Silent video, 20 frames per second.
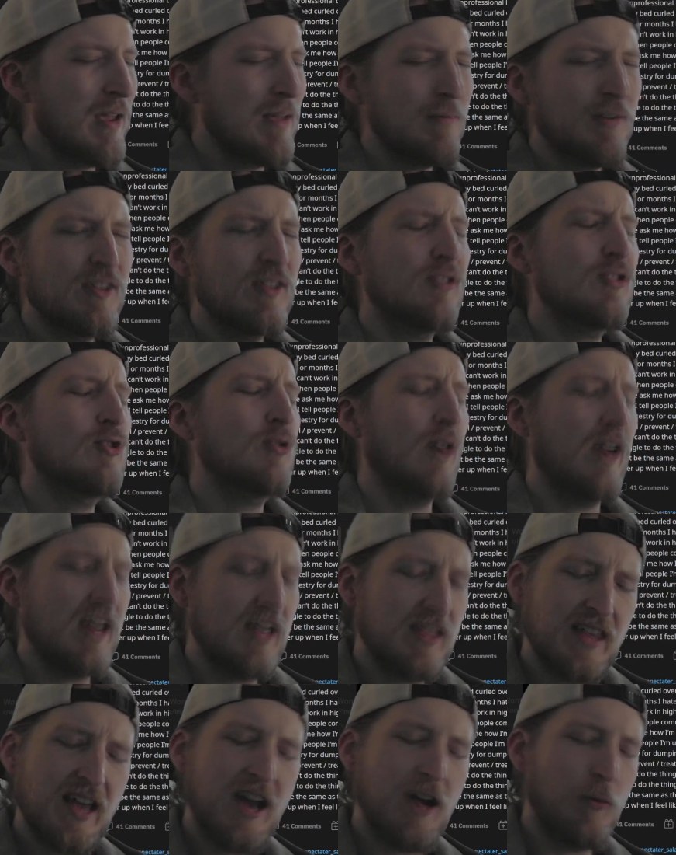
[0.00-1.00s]
they're
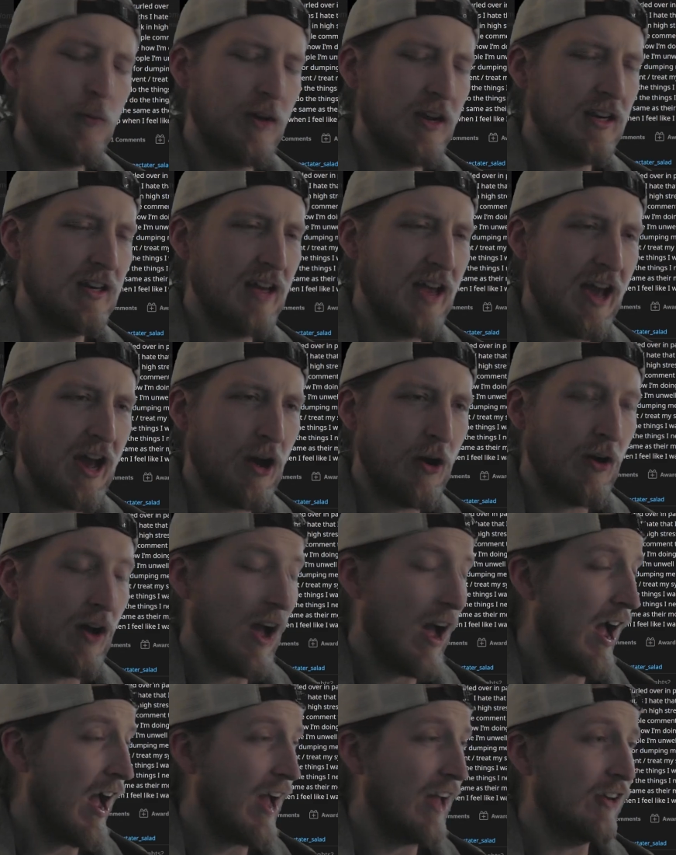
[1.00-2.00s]
trained that way now.
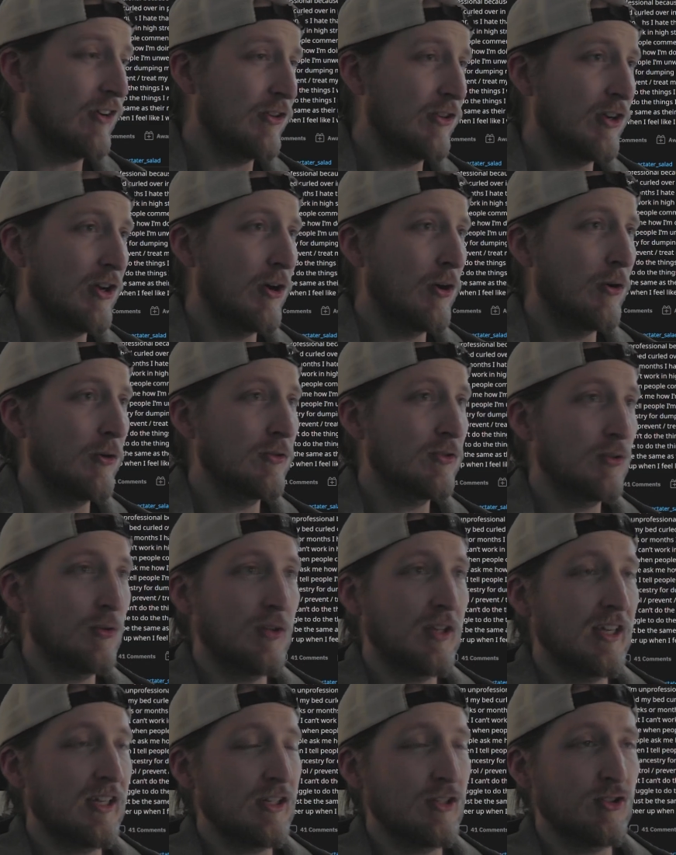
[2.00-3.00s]
I don't know. So
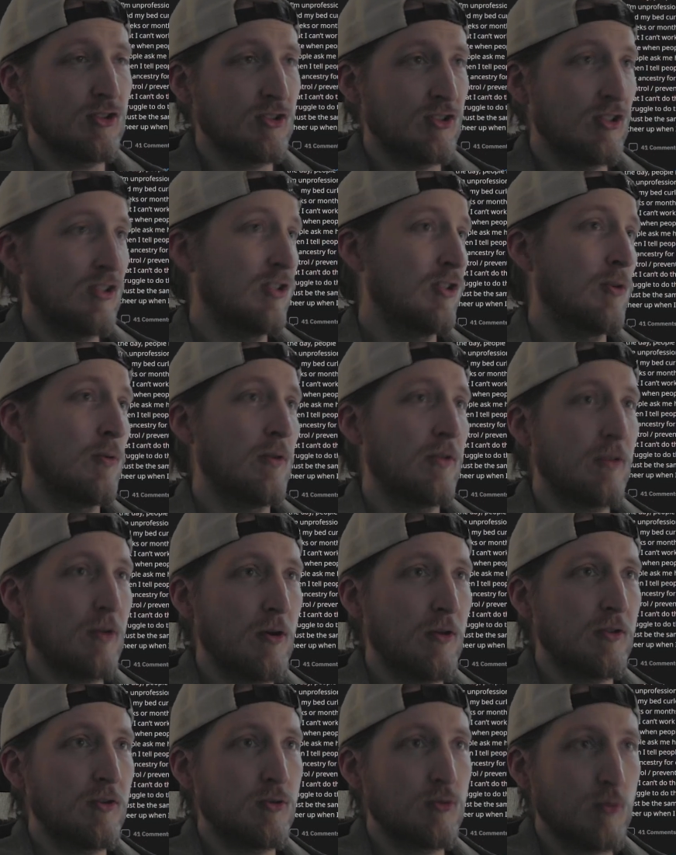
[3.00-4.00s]
they can just deal with all
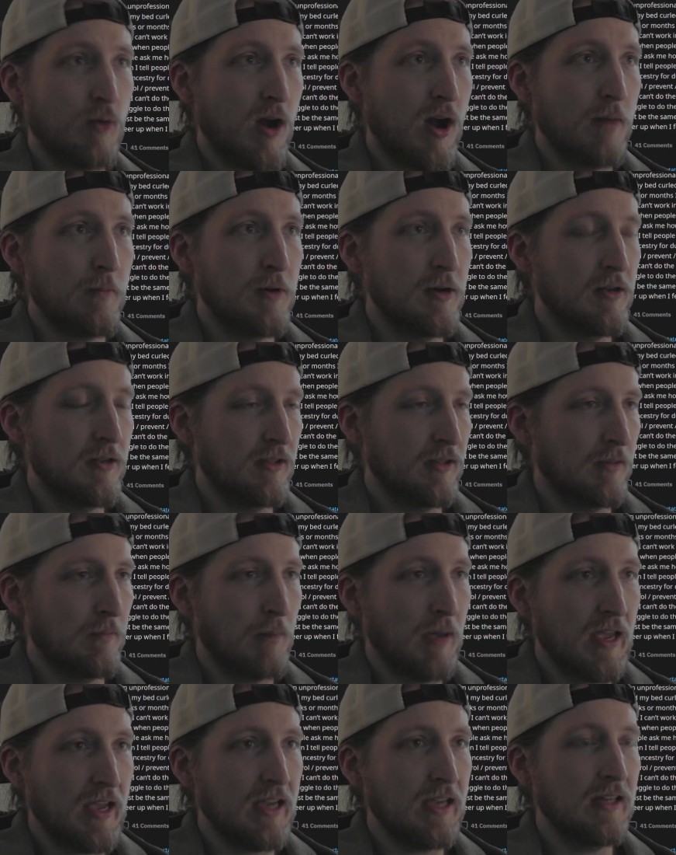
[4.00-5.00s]
the trauma and the
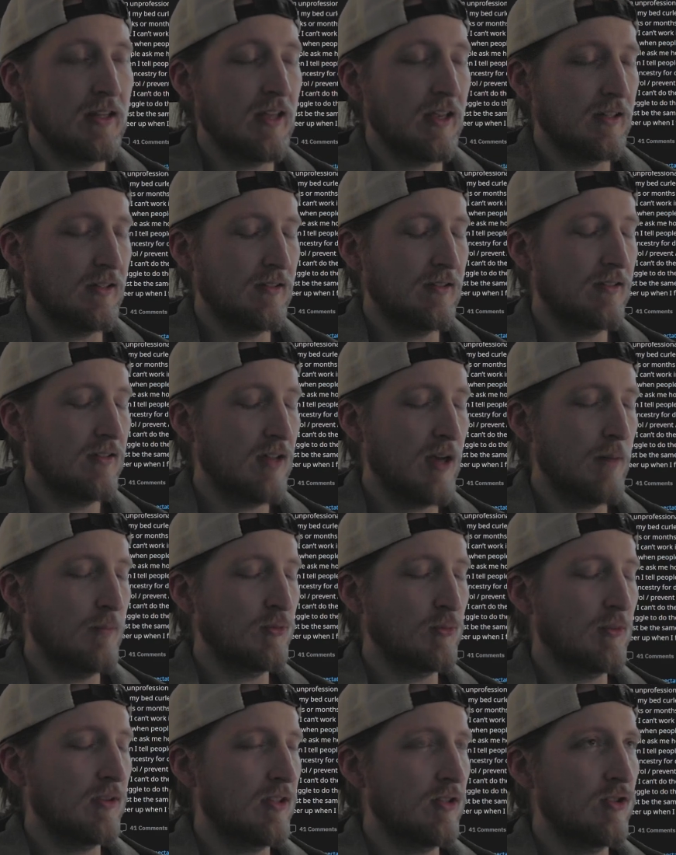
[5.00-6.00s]
pain that comes
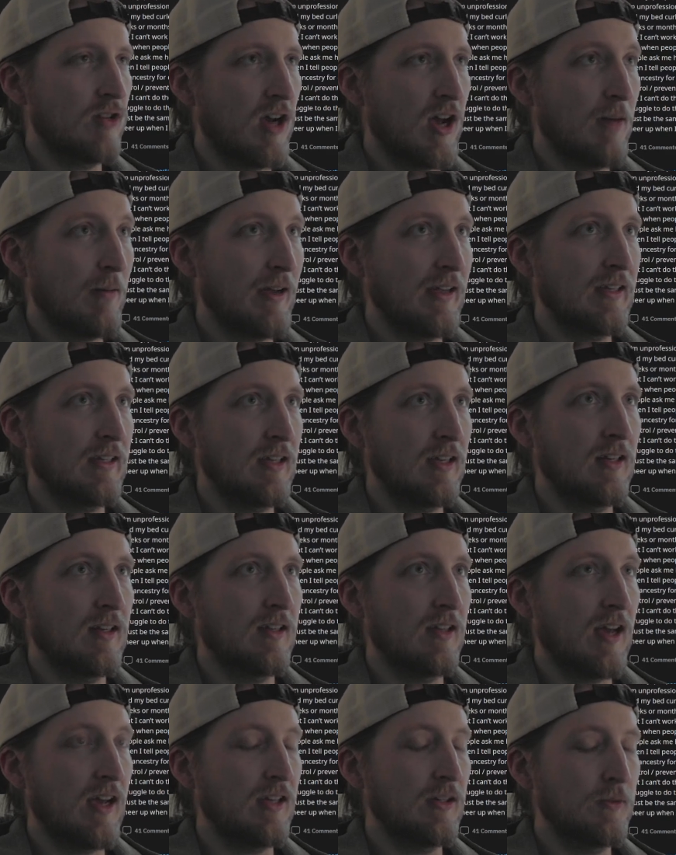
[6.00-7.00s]
with the job. I get
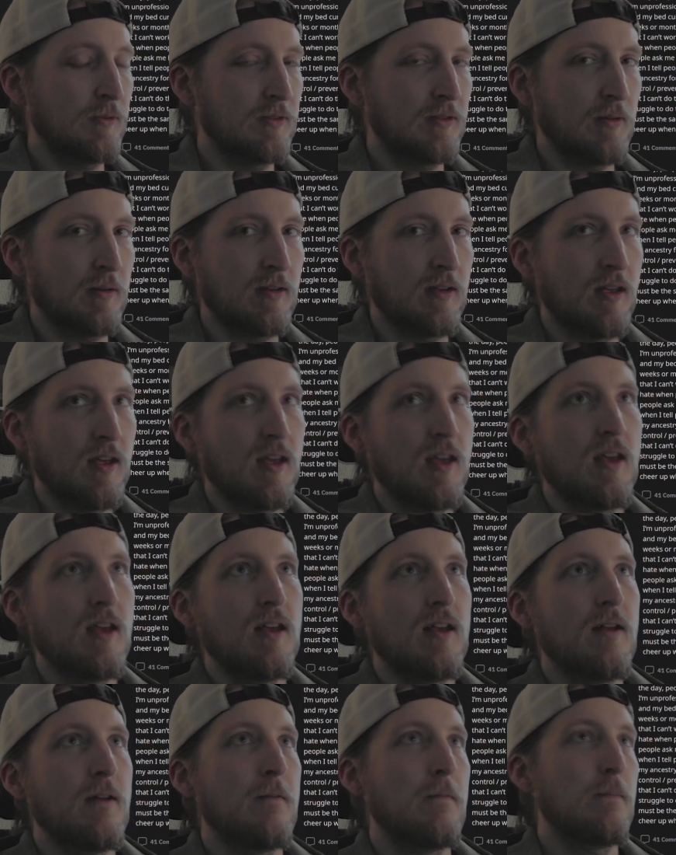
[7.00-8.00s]
it. I used to
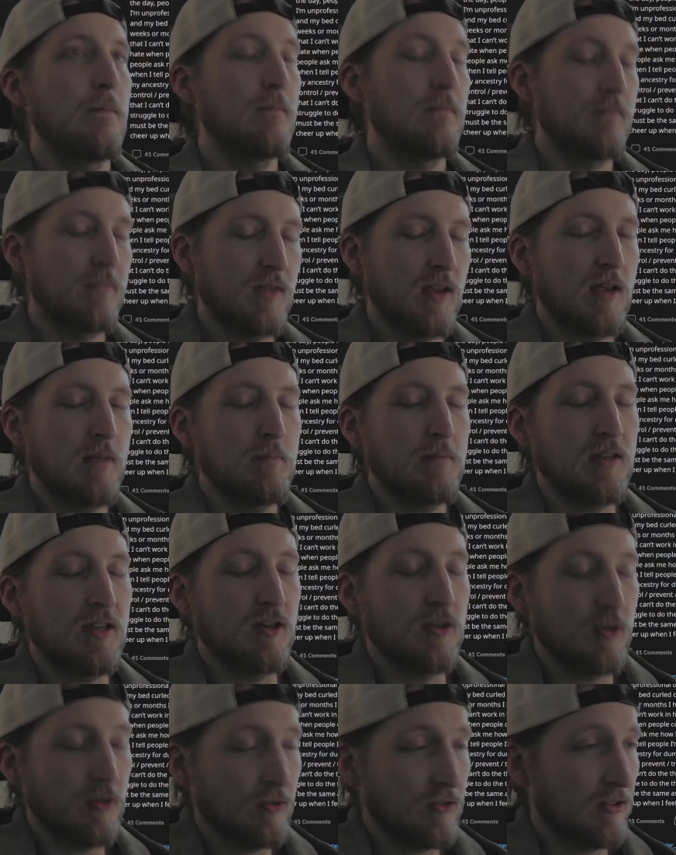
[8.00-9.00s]
be a
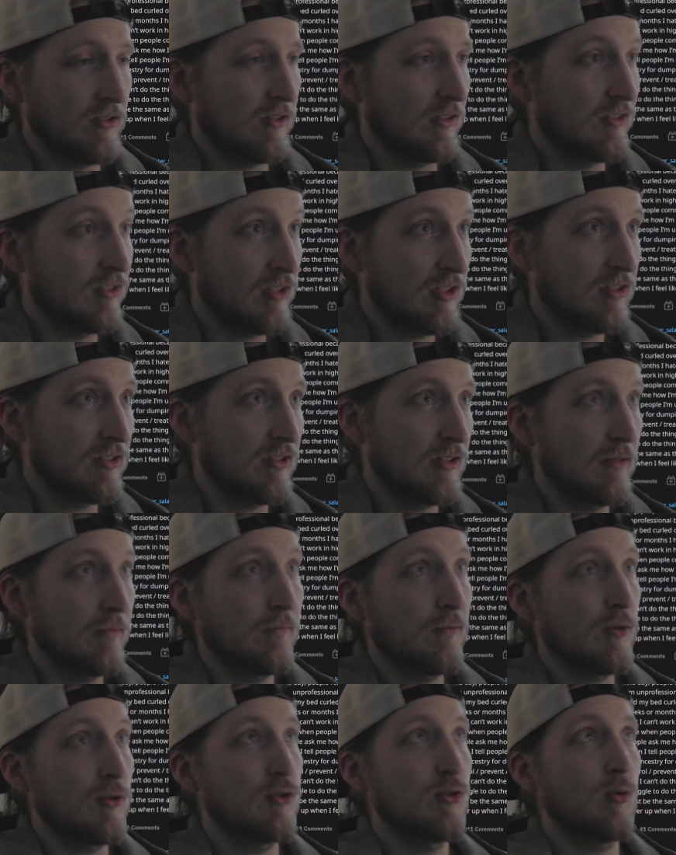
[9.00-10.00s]
nurse's assistant
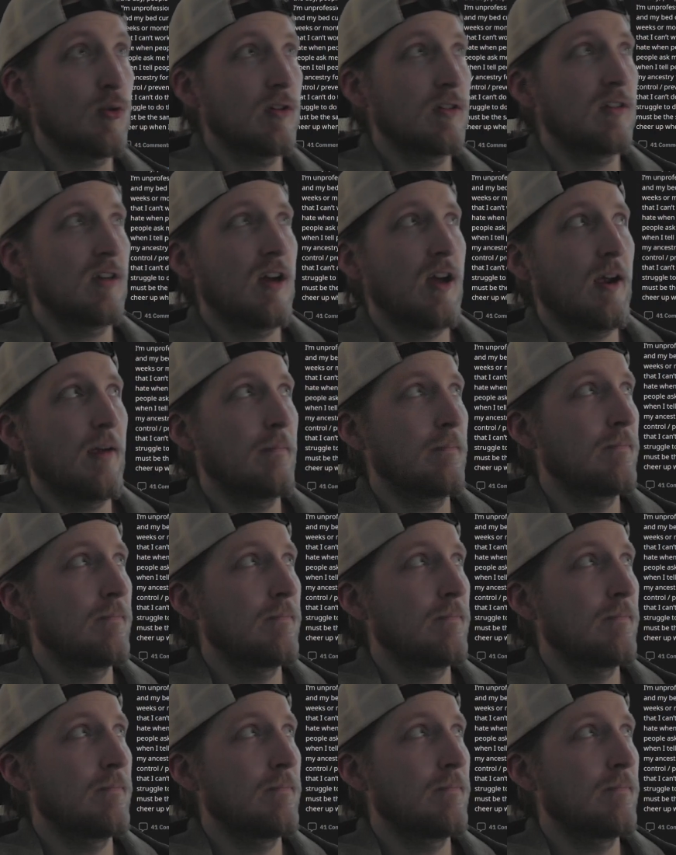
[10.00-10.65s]
for a short time.